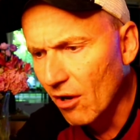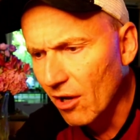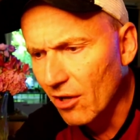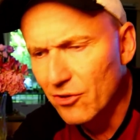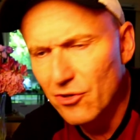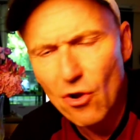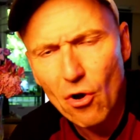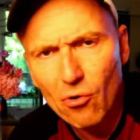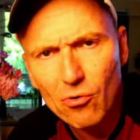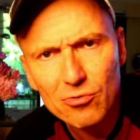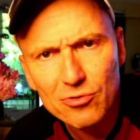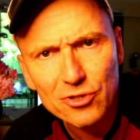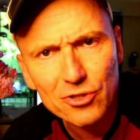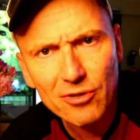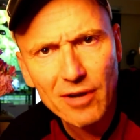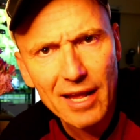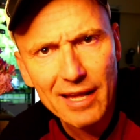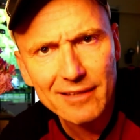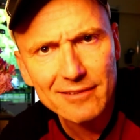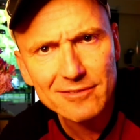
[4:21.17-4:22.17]
no
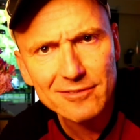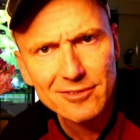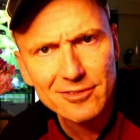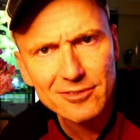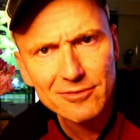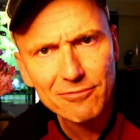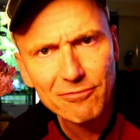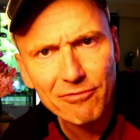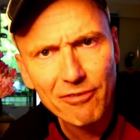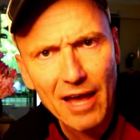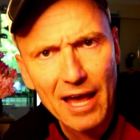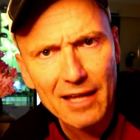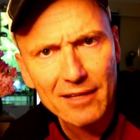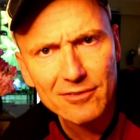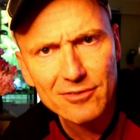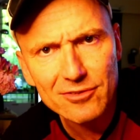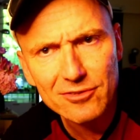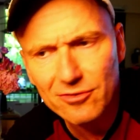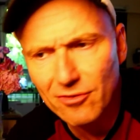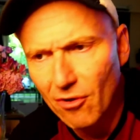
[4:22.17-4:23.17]
trans
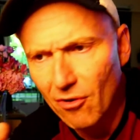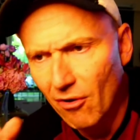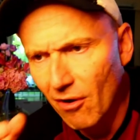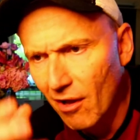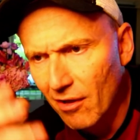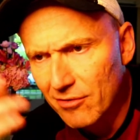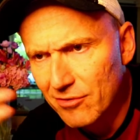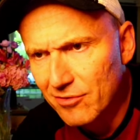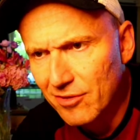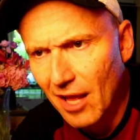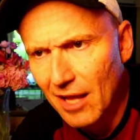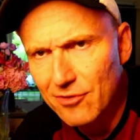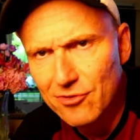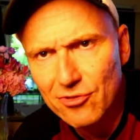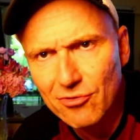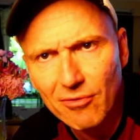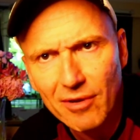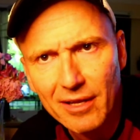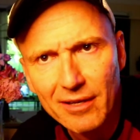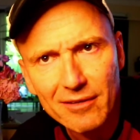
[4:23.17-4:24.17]
fats or
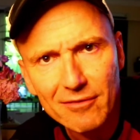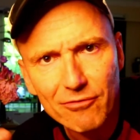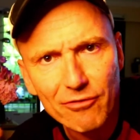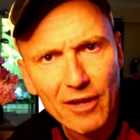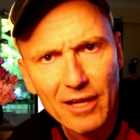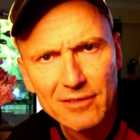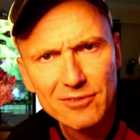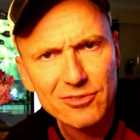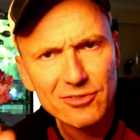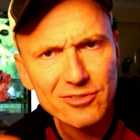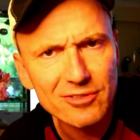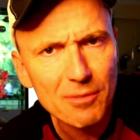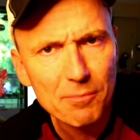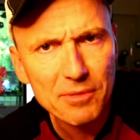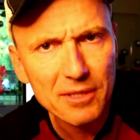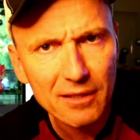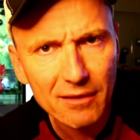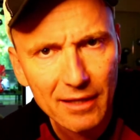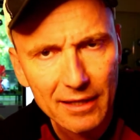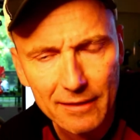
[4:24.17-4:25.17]
saturated fats or
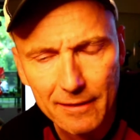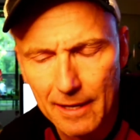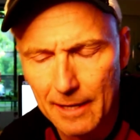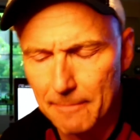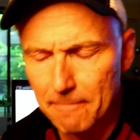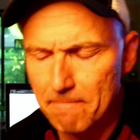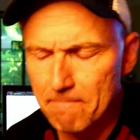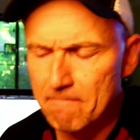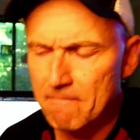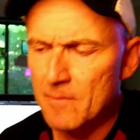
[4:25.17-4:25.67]
something like that.